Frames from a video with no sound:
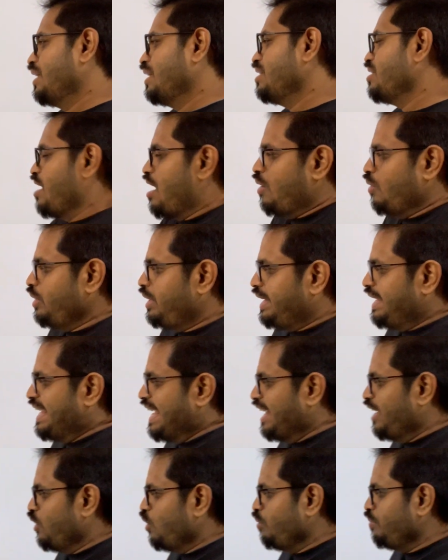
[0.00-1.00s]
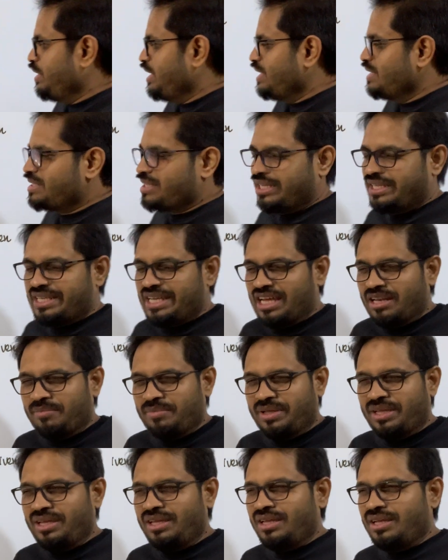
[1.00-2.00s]
Round yellow means it can
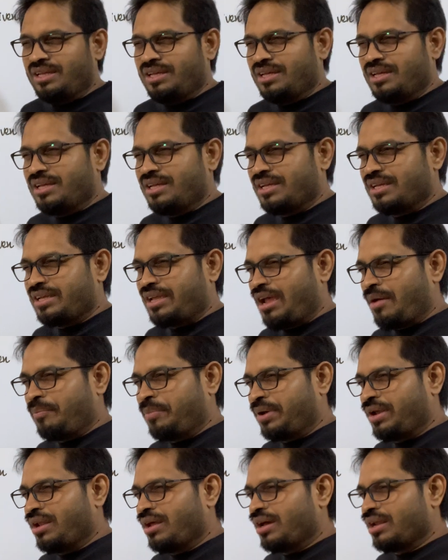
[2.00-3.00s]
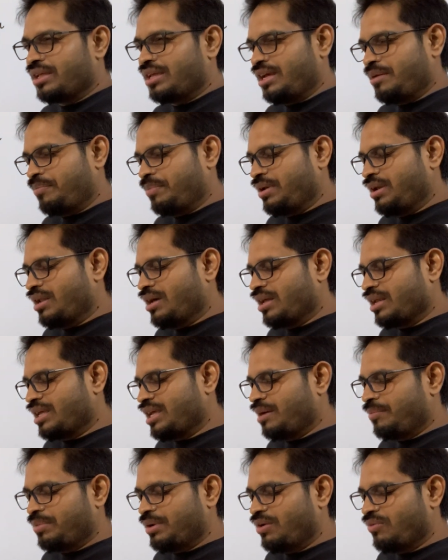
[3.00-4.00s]
be capital R, capital R,
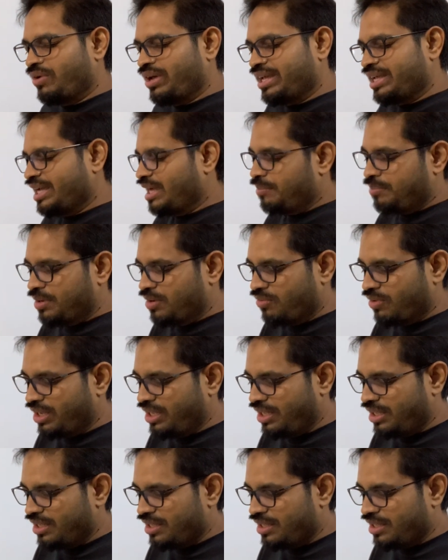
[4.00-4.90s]
capital Y,